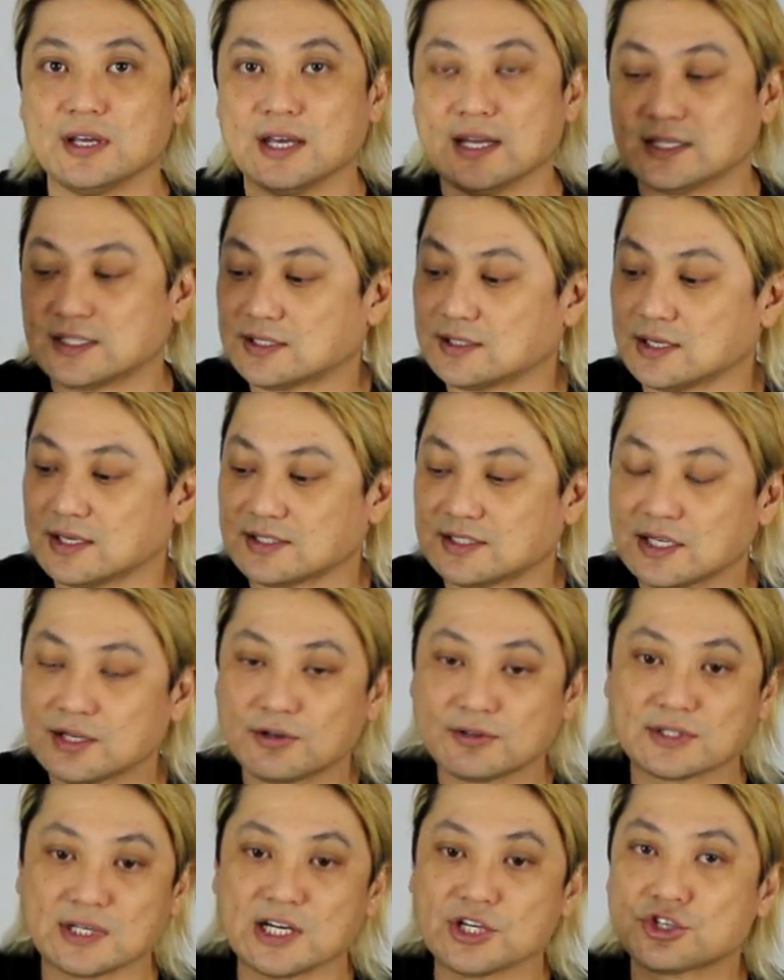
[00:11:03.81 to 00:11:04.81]
It's
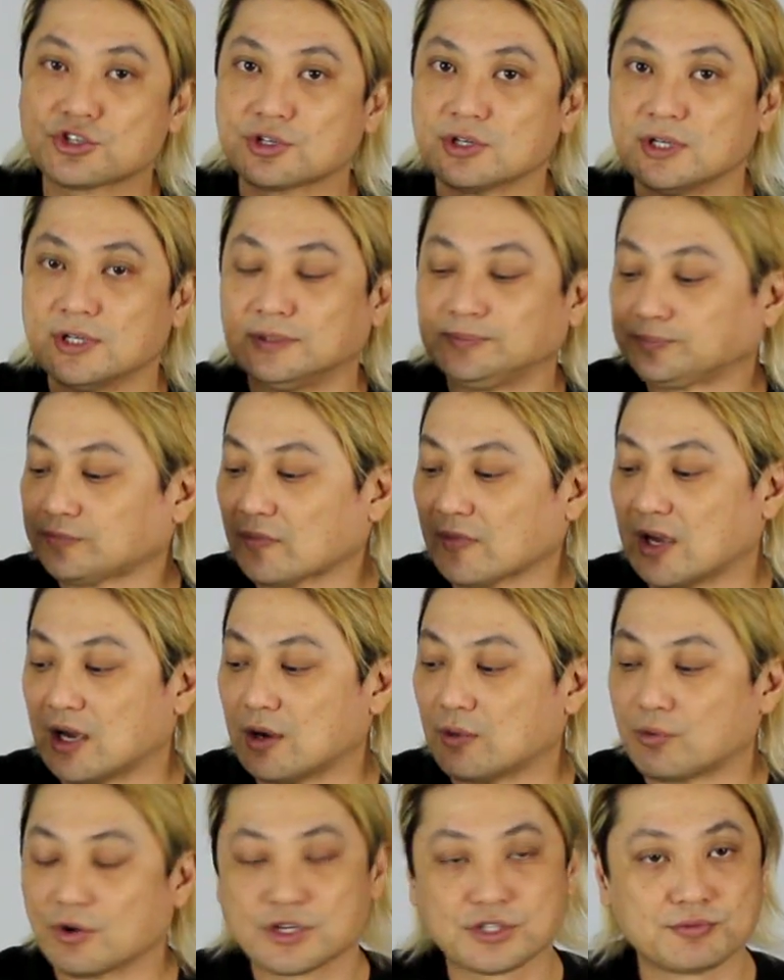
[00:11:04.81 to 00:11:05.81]
single touch,
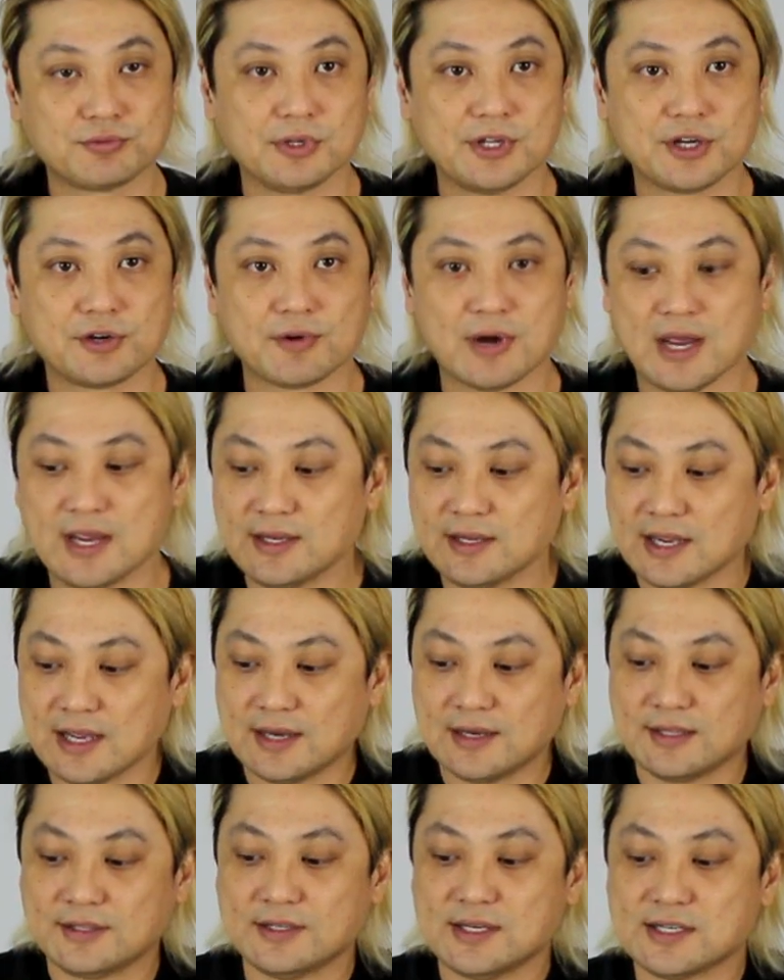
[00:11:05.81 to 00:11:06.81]
works really great,
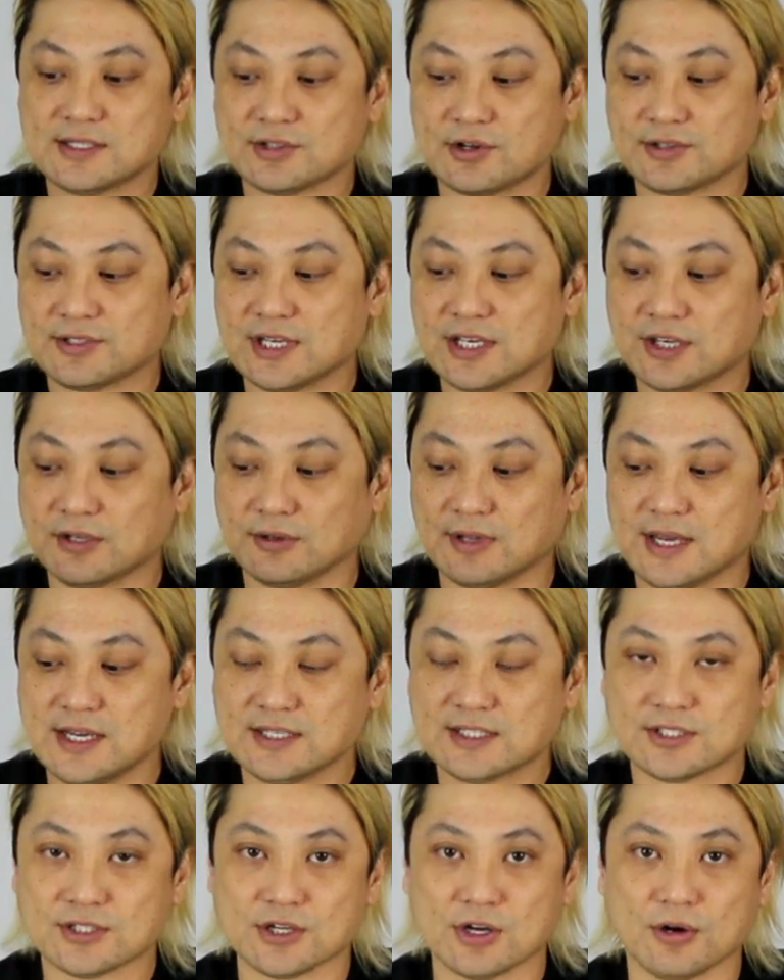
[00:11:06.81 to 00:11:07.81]
and it does
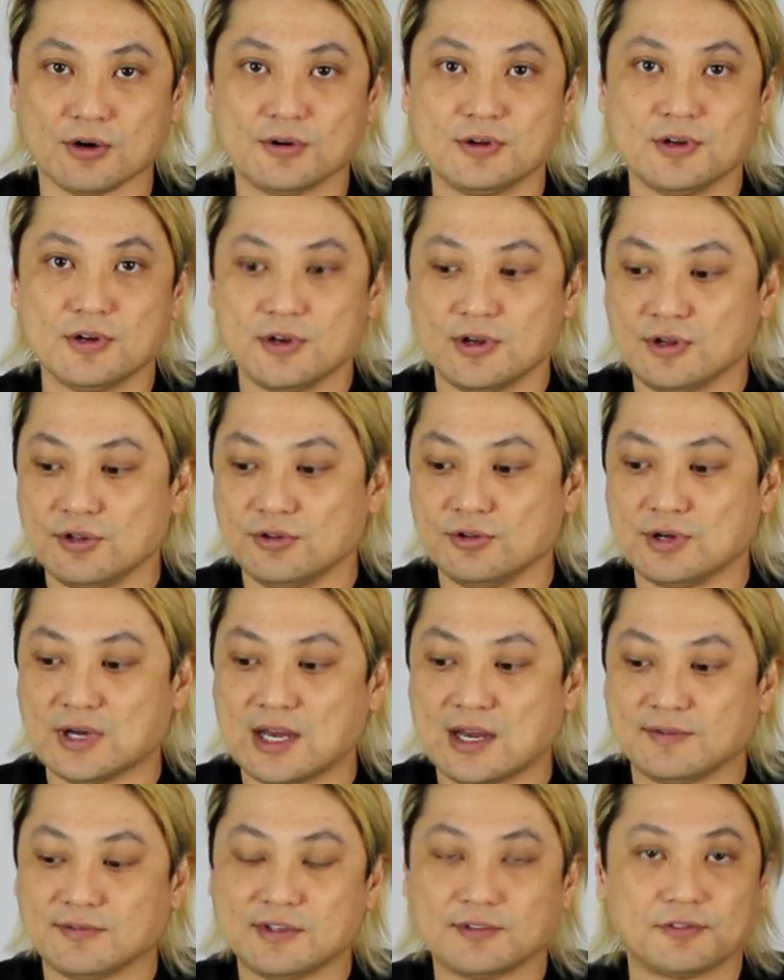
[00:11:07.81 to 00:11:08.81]
articulate. So you
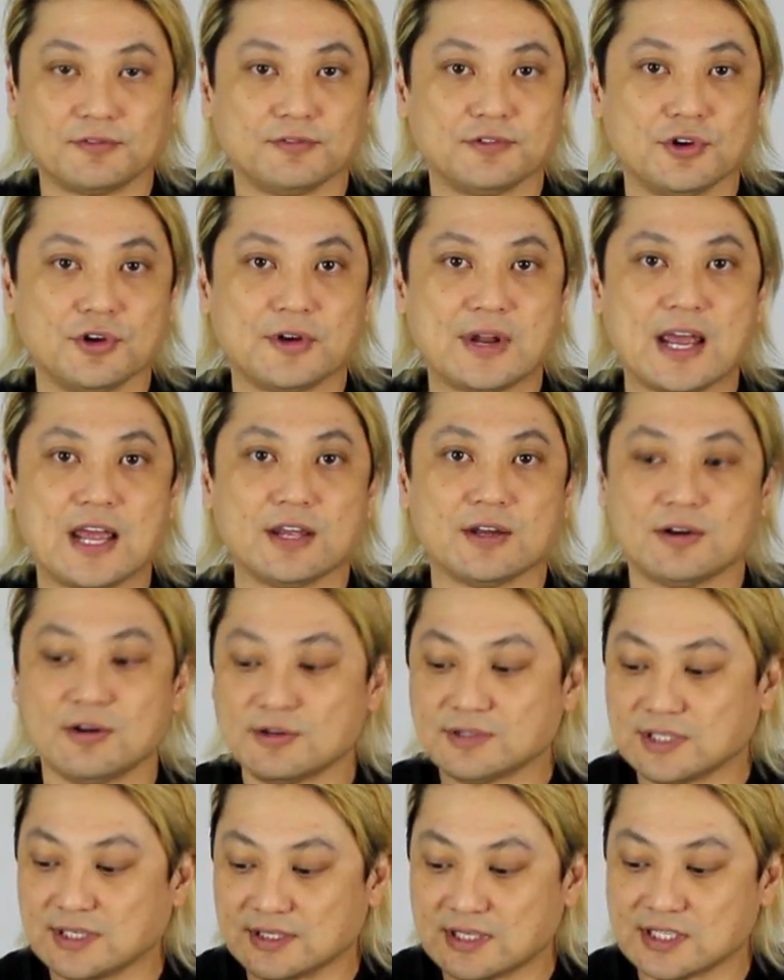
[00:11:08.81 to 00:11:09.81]
have different viewing
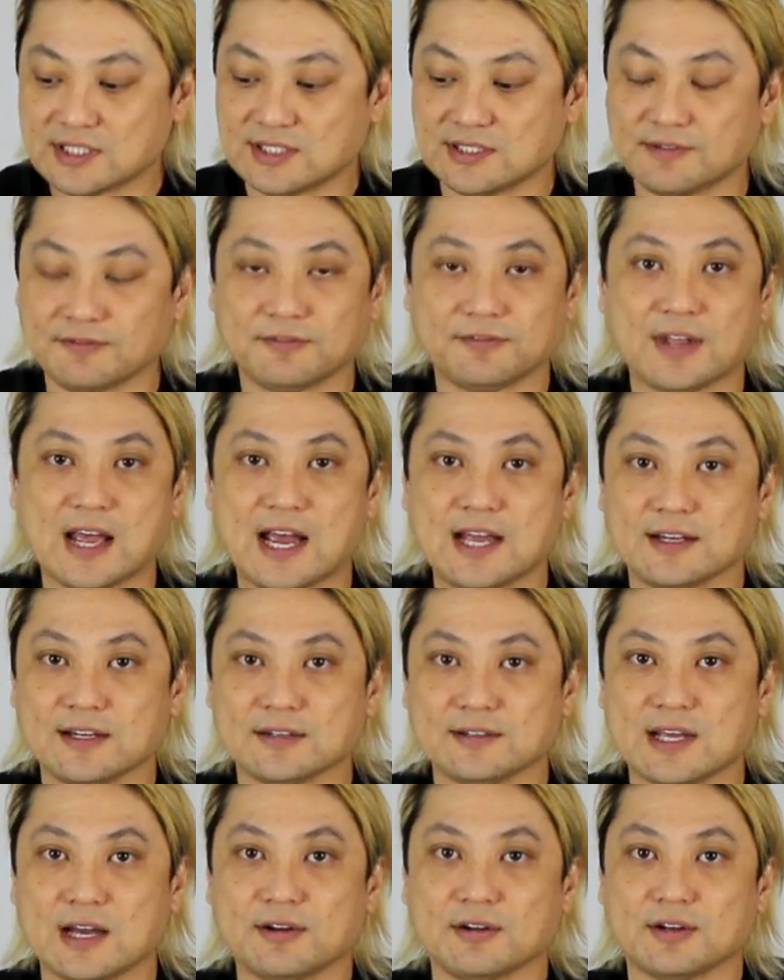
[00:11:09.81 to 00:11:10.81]
angles and does sit
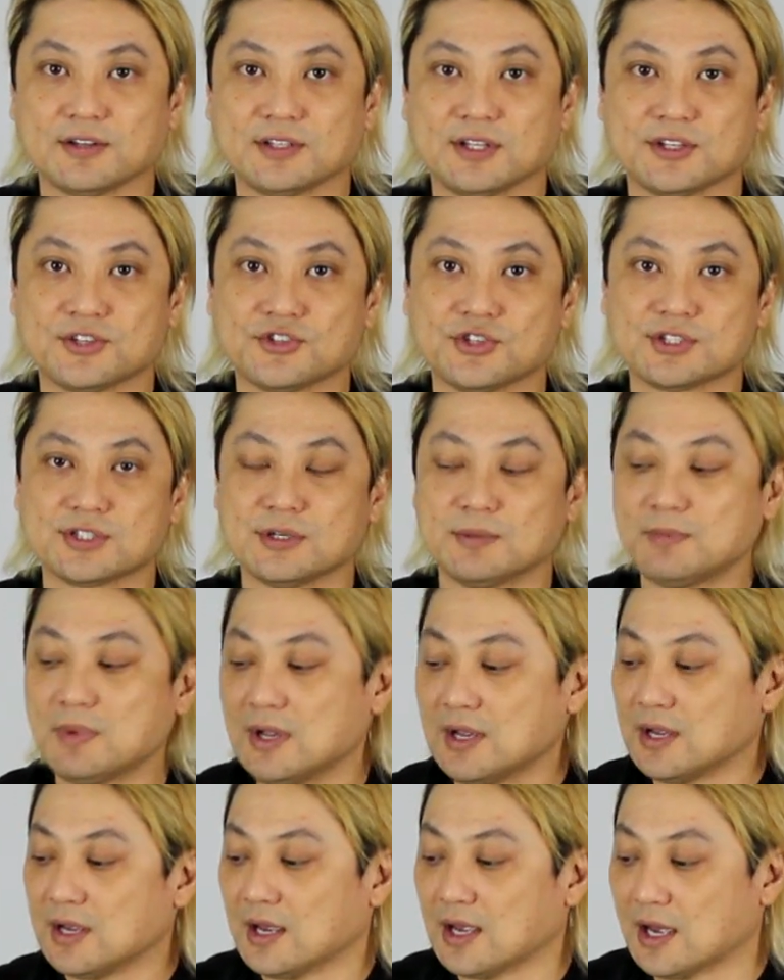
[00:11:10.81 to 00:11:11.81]
flat down onto the
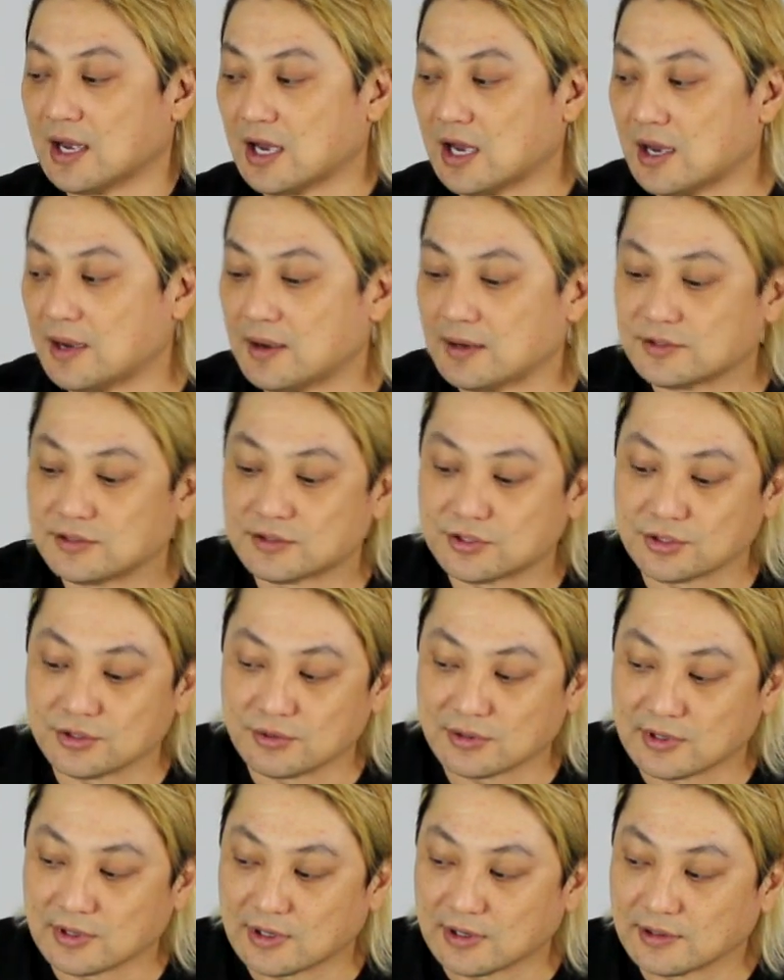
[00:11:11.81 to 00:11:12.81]
system
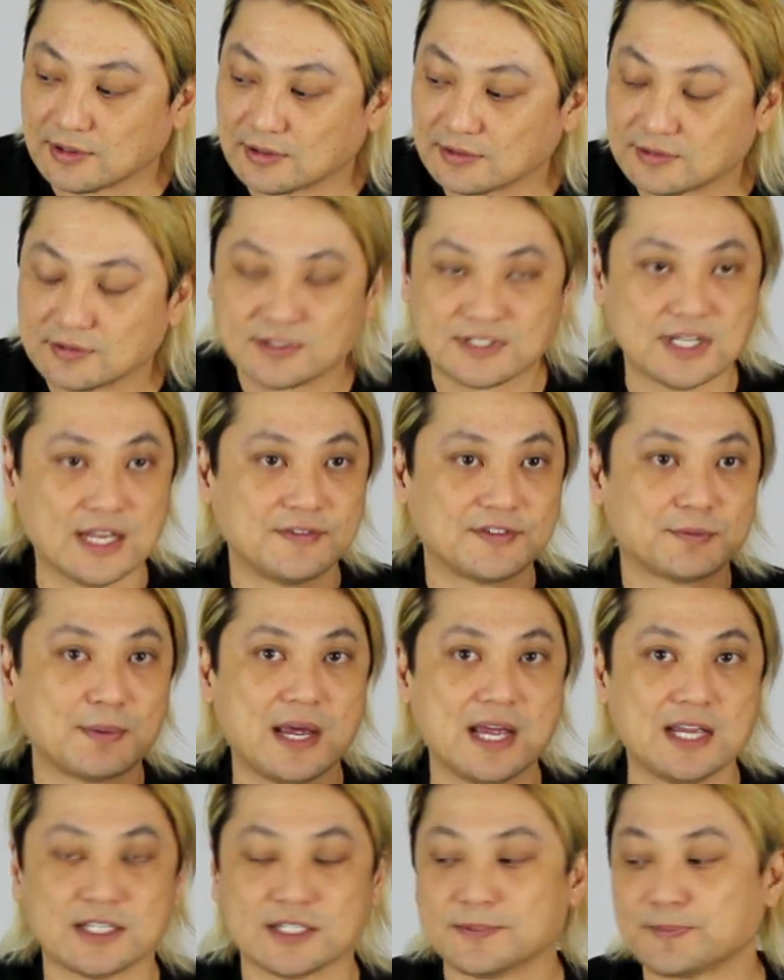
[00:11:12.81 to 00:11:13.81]
to save
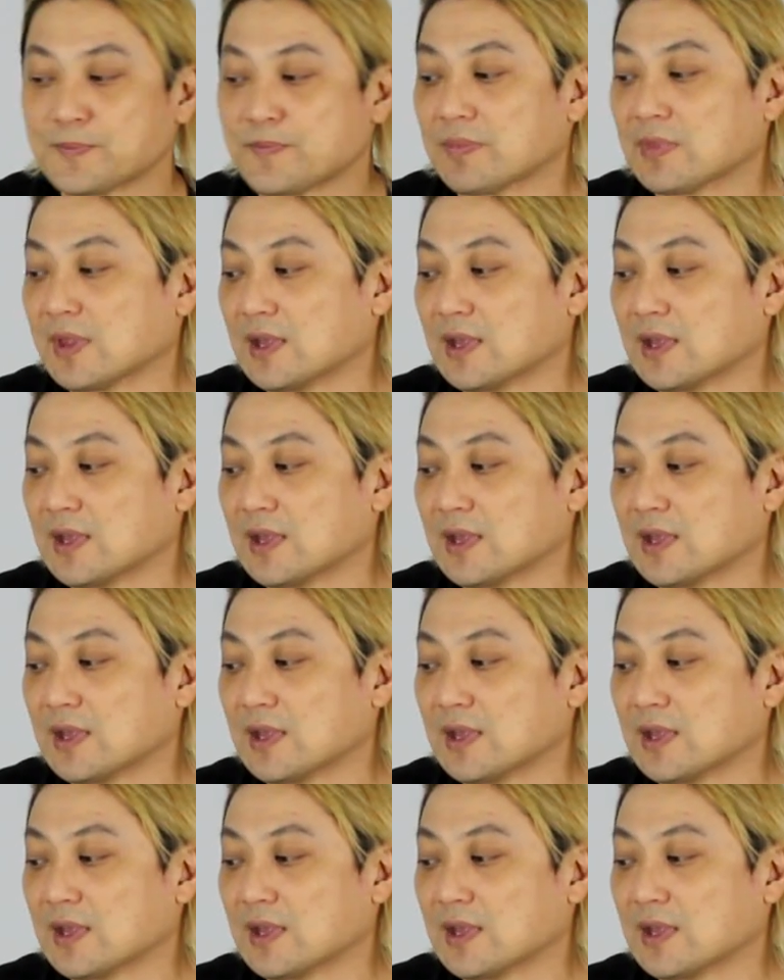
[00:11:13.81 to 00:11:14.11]
space.